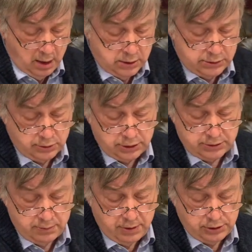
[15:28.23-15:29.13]
So
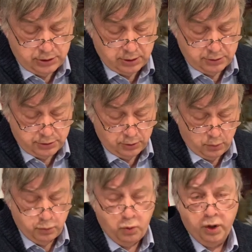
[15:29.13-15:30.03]
just to mention other two
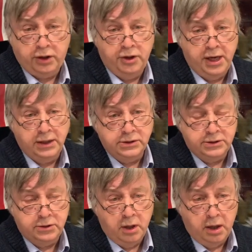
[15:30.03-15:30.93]
quick
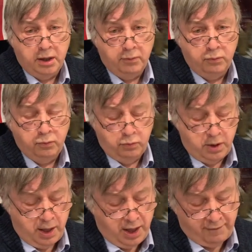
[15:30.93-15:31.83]
things, I'll
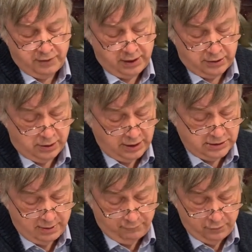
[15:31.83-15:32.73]
have to get the
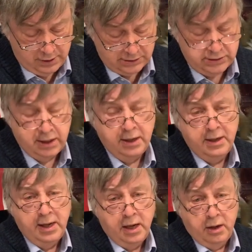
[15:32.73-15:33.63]
links up for this.
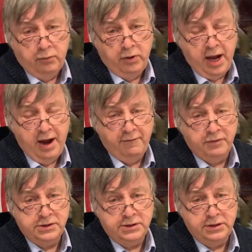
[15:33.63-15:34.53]
We have
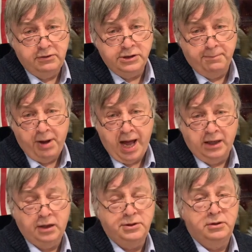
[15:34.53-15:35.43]
a series of
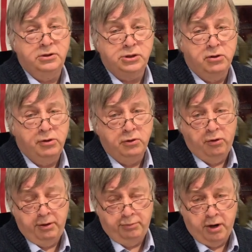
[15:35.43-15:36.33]
potluck dinners going.
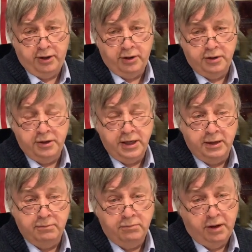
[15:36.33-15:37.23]
Lori Brodigan,
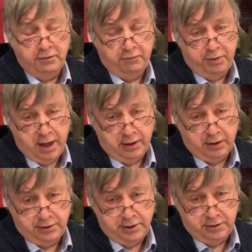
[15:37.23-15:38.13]
the mother of
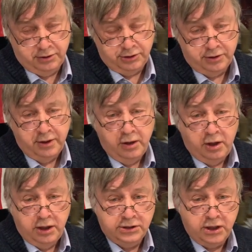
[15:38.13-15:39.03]
potluck dinners,
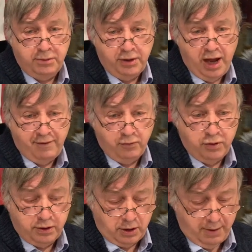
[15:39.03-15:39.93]
is going to be having
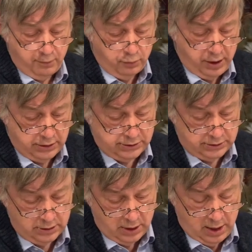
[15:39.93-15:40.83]
one in a couple of weeks.